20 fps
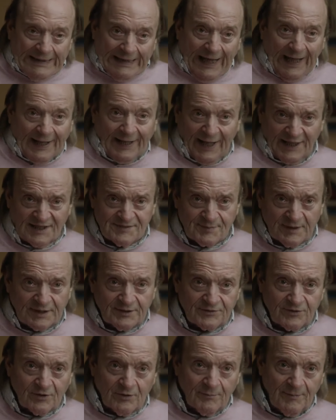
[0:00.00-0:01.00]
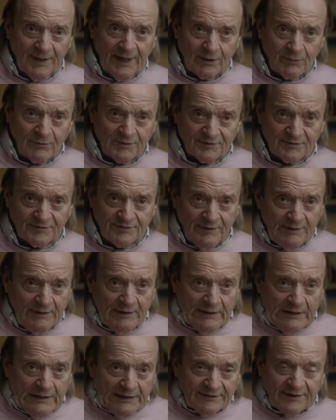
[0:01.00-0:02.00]
and has been turned backwards
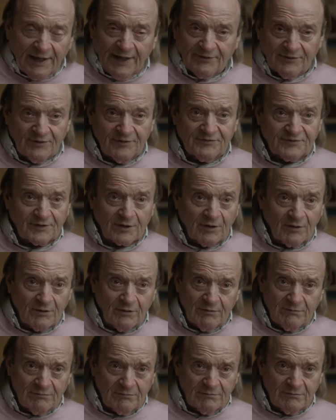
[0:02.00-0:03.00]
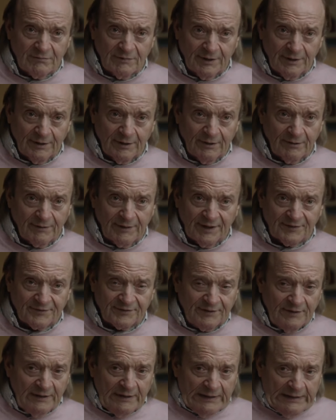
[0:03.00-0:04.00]
10 years ago. You know,
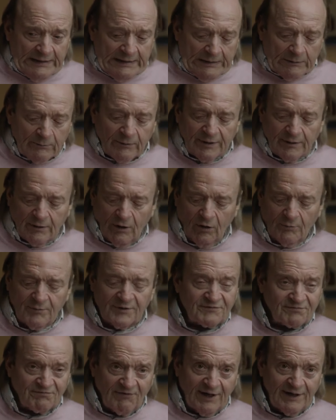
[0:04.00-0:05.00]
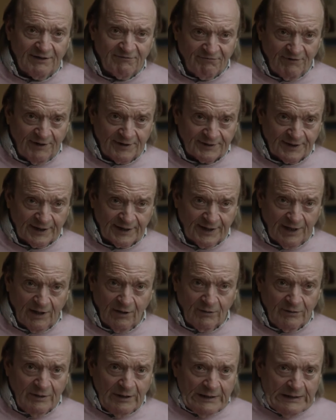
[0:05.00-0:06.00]
that's, we're almost firefighting
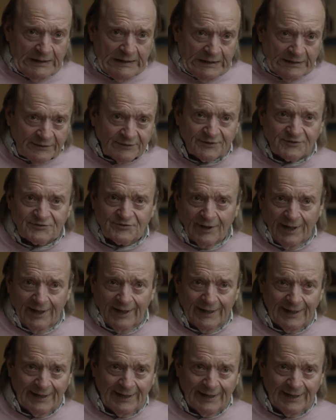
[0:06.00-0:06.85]
now to try